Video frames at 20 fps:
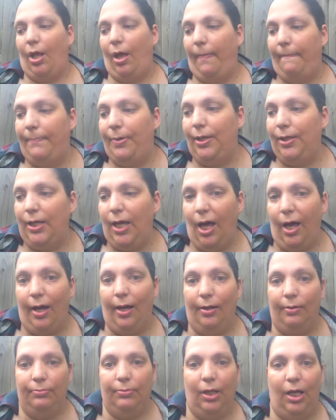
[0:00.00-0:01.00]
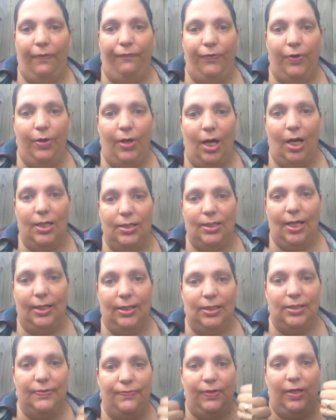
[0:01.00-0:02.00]
But yeah, if you guys like
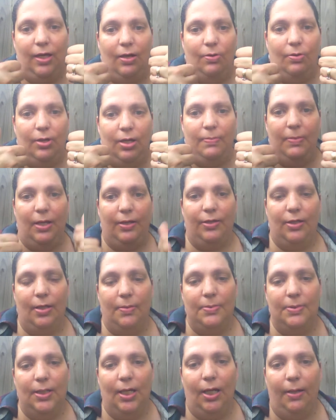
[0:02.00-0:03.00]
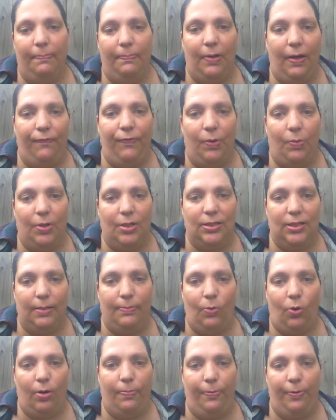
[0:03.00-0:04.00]
this video, give me a thumbs up. If you want to see
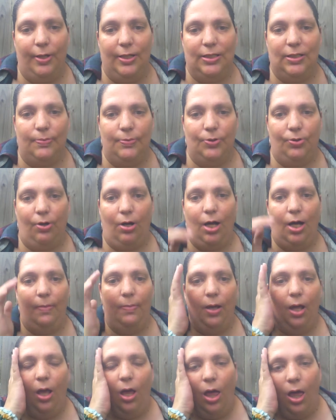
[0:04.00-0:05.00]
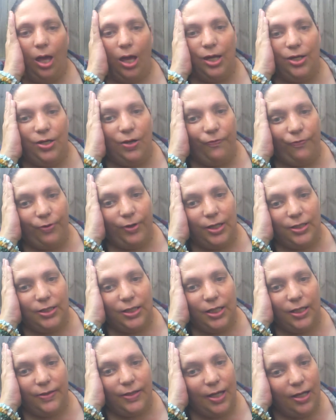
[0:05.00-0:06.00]
more, please subscribe. And don't forget to
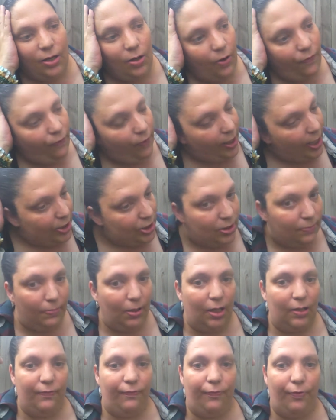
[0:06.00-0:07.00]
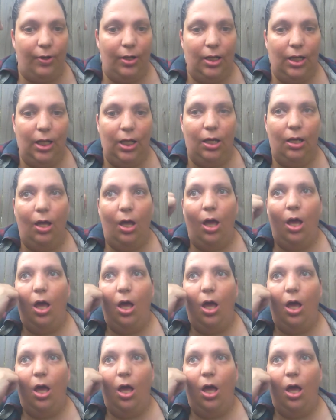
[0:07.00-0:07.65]
hit that notification button for any